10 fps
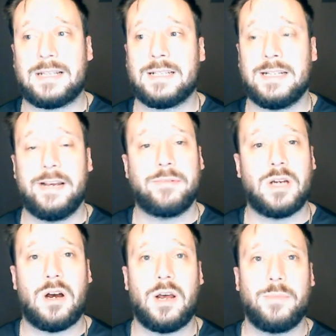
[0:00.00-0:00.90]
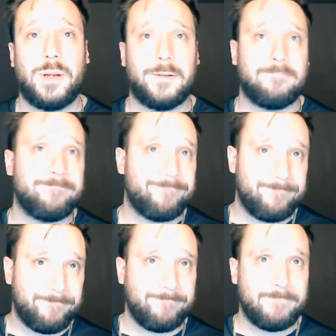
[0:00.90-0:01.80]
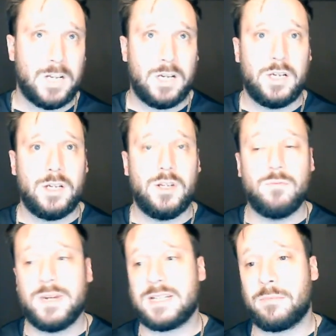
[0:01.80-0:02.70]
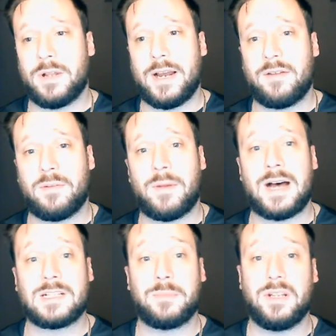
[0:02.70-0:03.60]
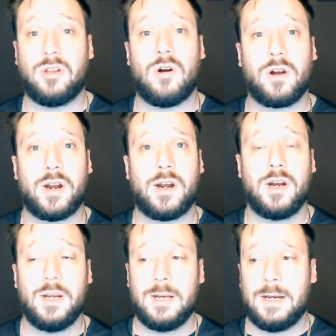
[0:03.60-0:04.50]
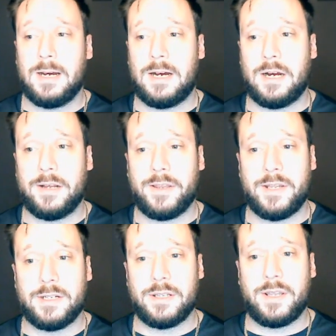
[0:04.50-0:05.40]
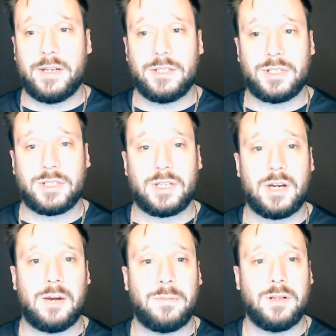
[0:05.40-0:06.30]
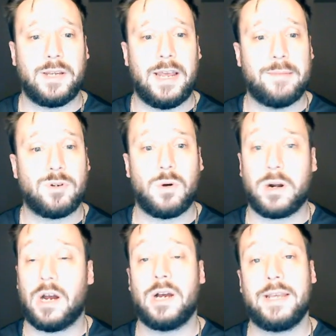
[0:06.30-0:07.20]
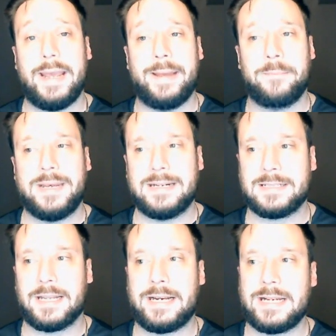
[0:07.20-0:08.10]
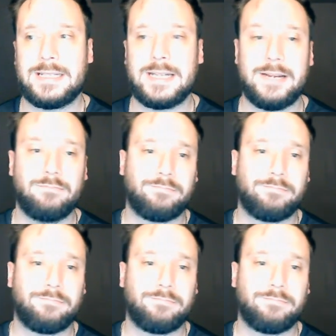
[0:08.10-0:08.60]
the same time, you know, you miss a player for possibly longer uh, than than just a couple of games or a game. Because like I said,